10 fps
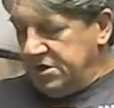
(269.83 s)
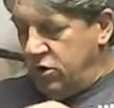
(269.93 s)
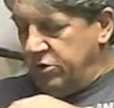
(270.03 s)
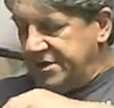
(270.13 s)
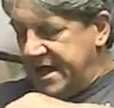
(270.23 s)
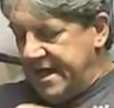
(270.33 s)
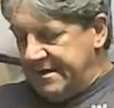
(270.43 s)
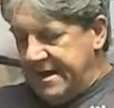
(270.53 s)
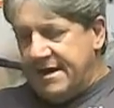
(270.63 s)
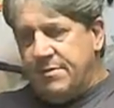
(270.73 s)
who's got,
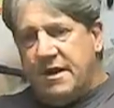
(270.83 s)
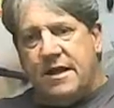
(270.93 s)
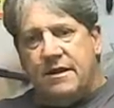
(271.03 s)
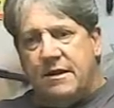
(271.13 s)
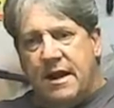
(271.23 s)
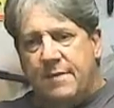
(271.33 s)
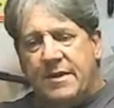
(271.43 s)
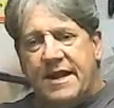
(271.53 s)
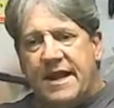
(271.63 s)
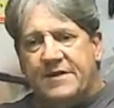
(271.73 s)
anybody
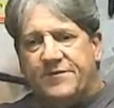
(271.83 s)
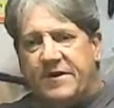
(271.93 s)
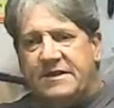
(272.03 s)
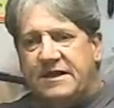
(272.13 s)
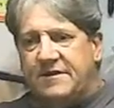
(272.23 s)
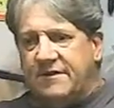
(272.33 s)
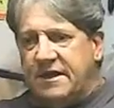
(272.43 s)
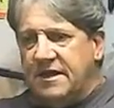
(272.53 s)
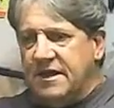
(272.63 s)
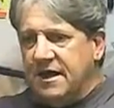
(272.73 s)
got any free
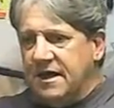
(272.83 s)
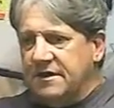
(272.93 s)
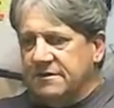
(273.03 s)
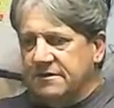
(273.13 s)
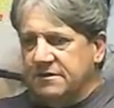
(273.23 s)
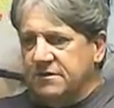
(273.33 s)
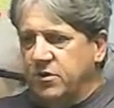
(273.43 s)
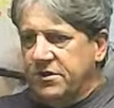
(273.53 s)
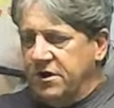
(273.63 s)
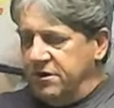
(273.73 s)
TV
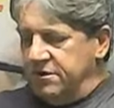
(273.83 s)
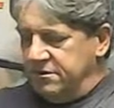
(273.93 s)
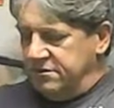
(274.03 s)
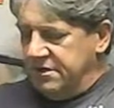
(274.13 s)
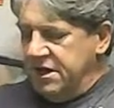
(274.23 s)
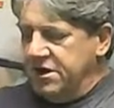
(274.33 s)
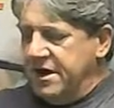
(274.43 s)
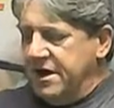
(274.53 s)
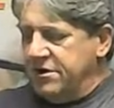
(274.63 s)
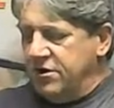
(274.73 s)
with their
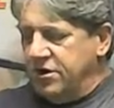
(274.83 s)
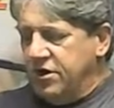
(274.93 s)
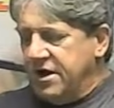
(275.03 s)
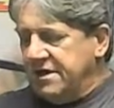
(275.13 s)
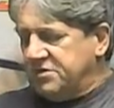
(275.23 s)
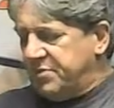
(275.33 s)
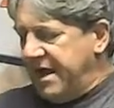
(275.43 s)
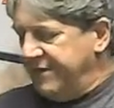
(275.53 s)
internet, or do you guys pay